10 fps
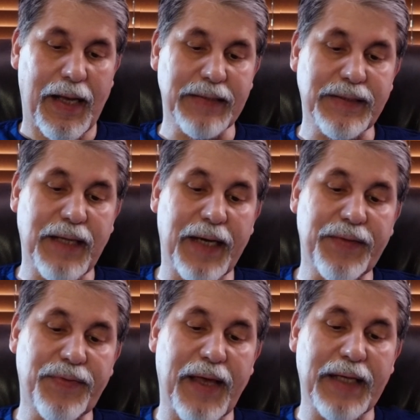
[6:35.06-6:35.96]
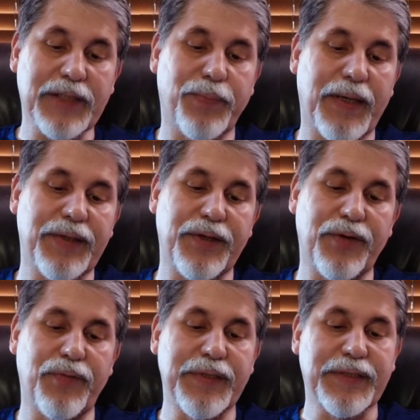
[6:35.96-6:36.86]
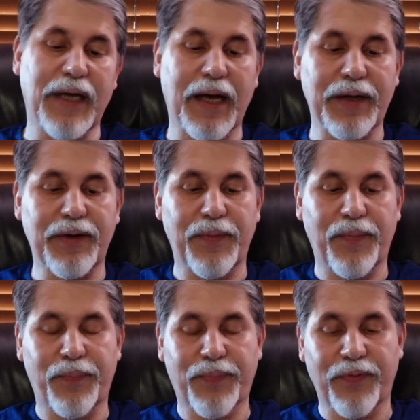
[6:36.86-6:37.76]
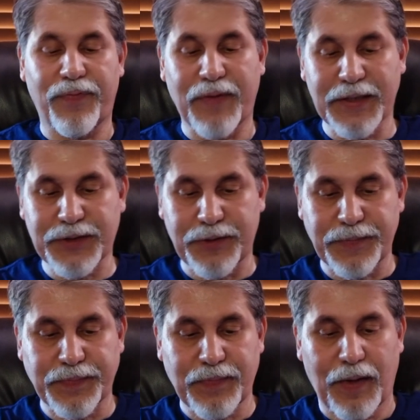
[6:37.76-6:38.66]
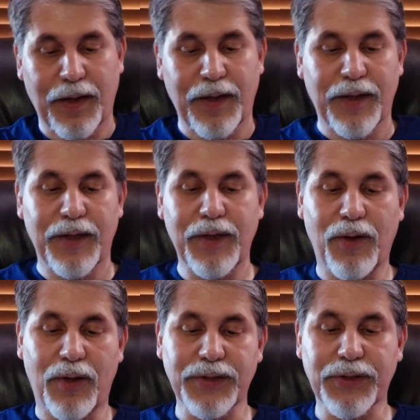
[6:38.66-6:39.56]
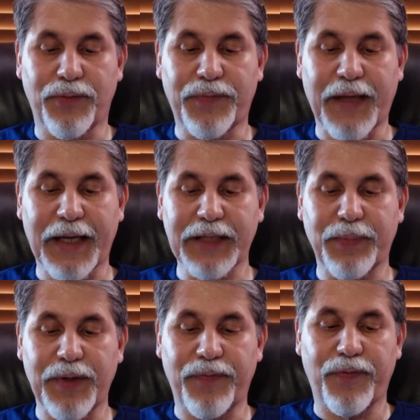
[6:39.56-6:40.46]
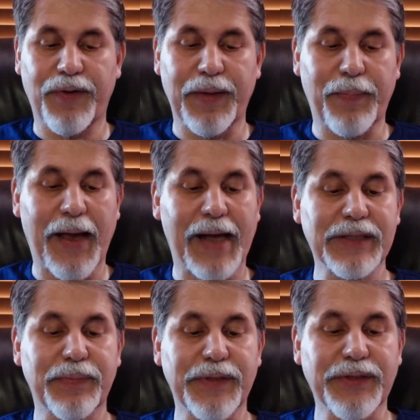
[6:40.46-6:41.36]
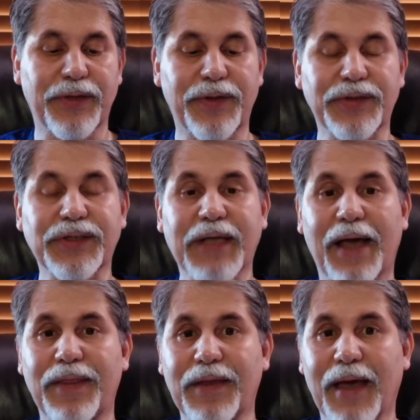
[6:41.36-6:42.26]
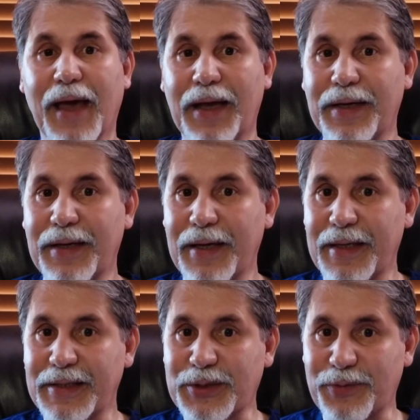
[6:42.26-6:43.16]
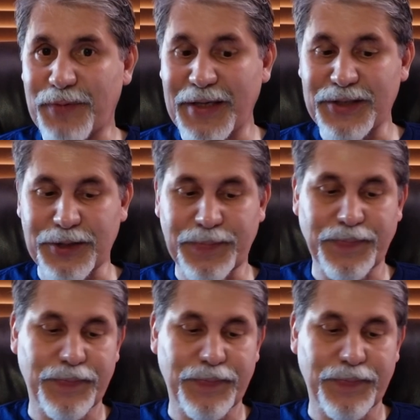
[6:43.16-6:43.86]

As I thanked my dear retired professor, he also thanked me for a past misunderstanding and intervention